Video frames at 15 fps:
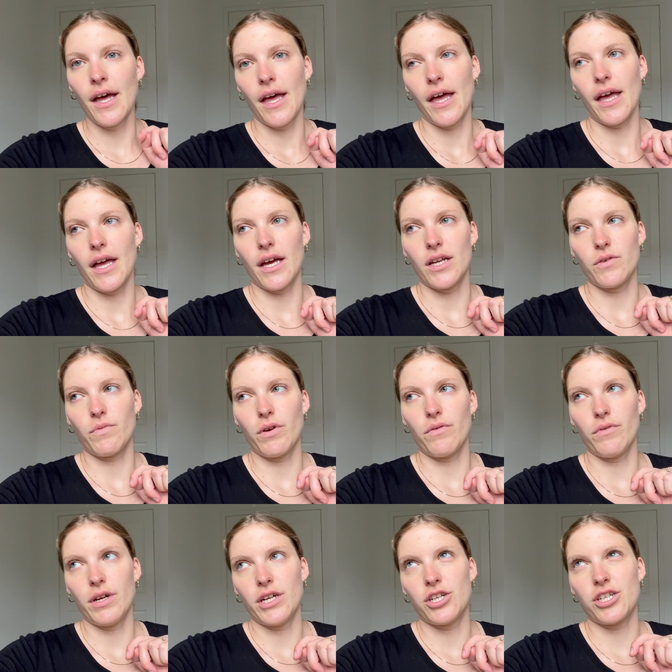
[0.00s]
and we
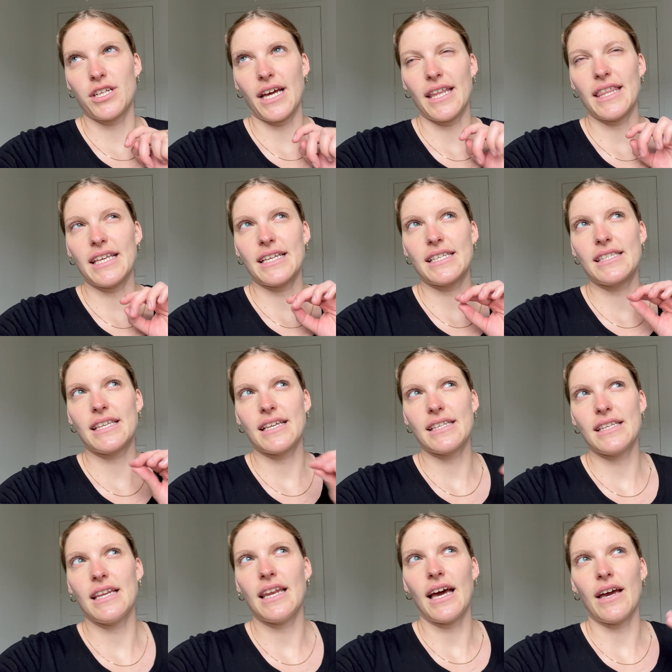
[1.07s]
reached I think
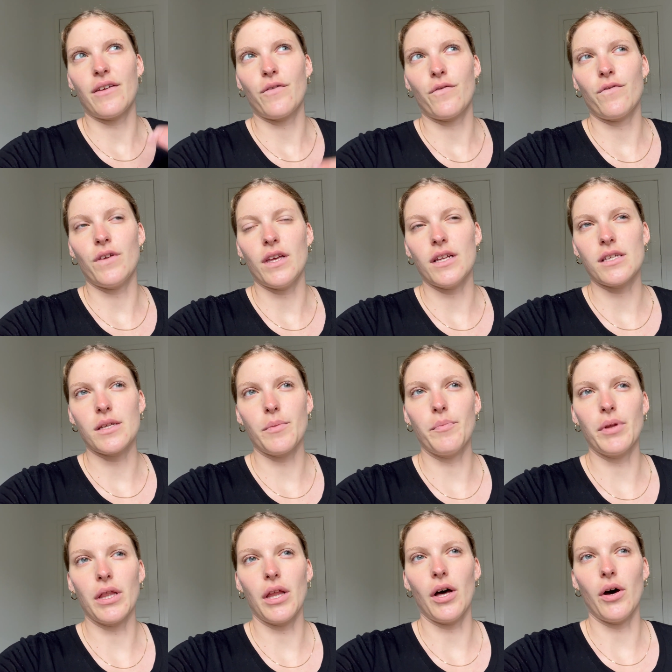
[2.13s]
69 feet
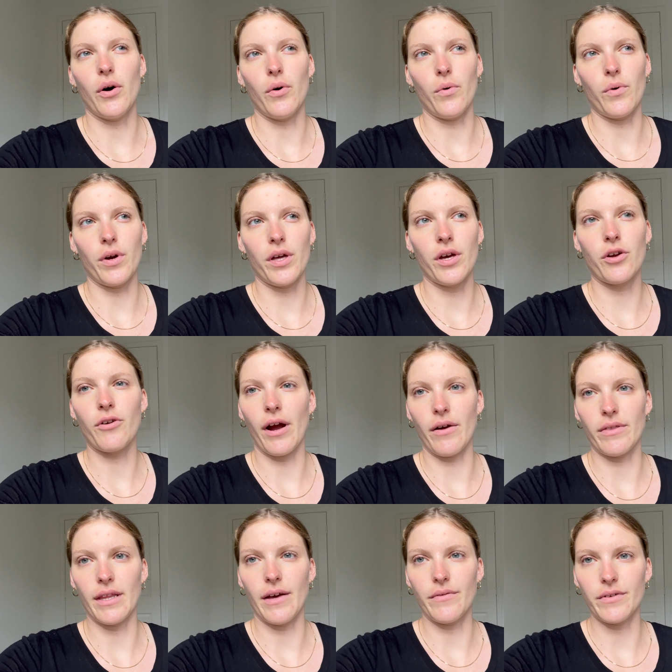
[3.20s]
below
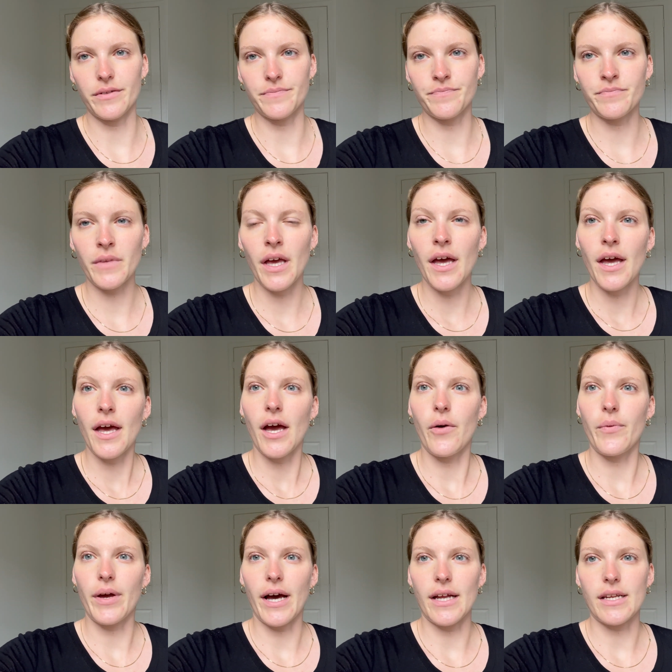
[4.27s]
ground level. And
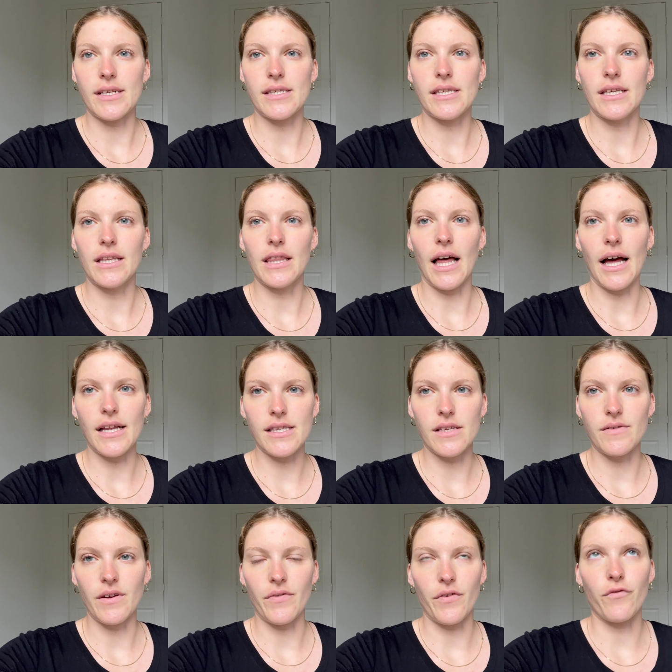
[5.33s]
we got to see lots of
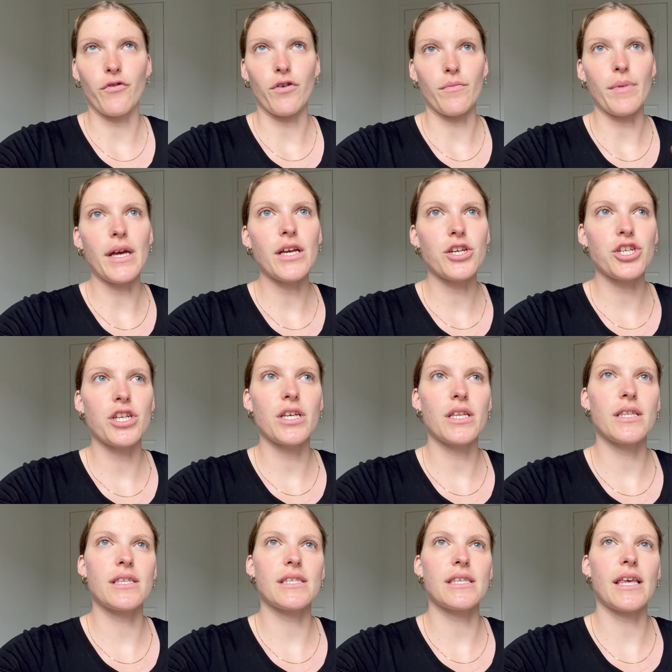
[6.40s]
different
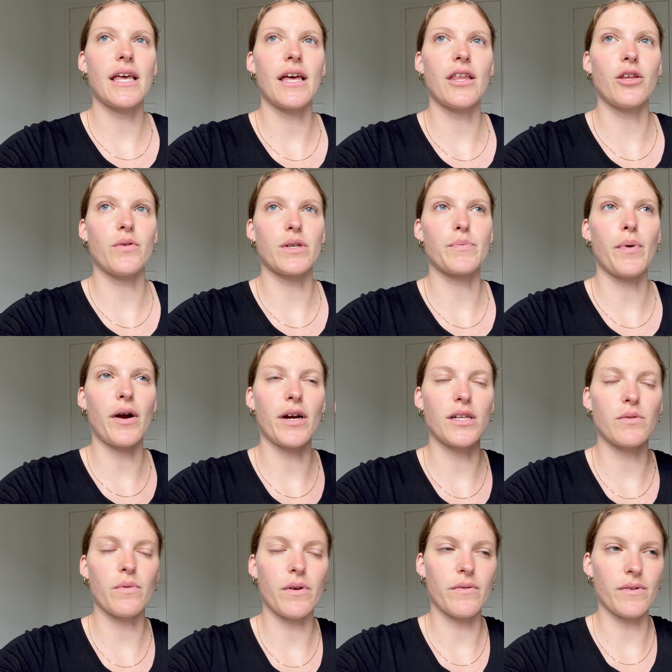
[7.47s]
formations and there was
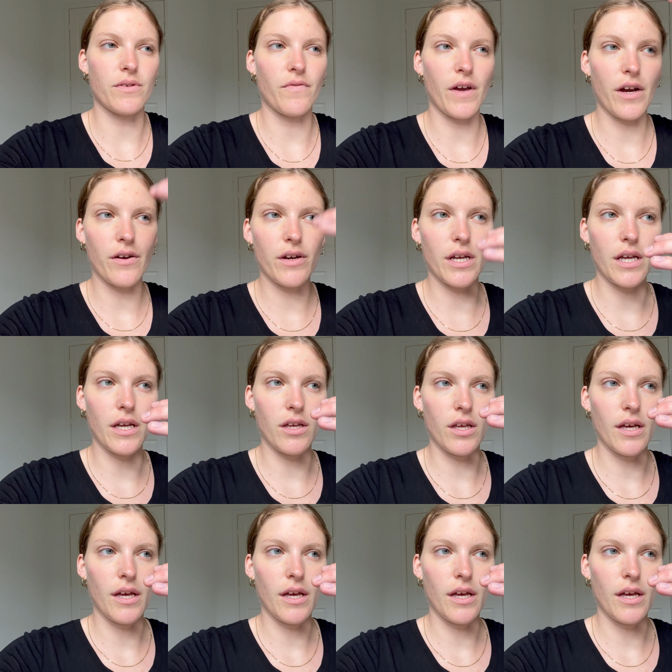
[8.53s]
parts where it was very